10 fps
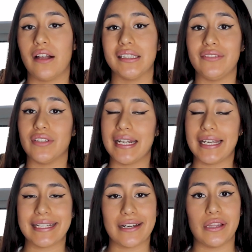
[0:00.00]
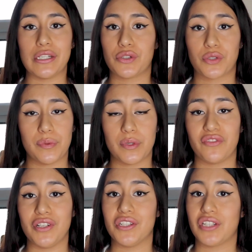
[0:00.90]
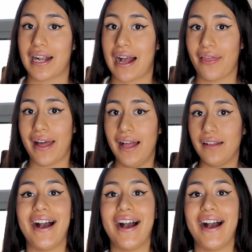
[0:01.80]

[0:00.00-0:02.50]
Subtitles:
I'll leave a link down in the description for you to check out that.